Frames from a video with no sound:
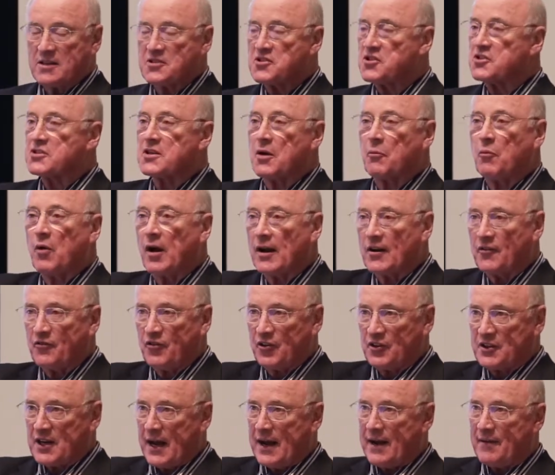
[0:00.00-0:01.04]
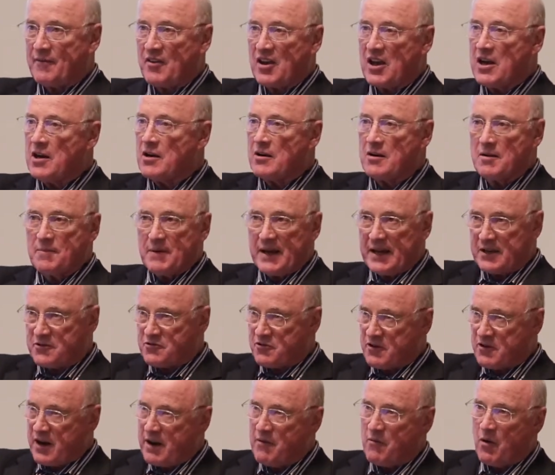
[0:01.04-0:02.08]
this is a wonderful time of year to be a
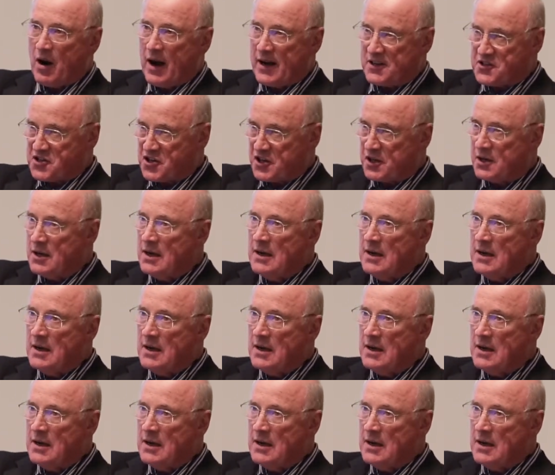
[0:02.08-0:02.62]
tree watcher.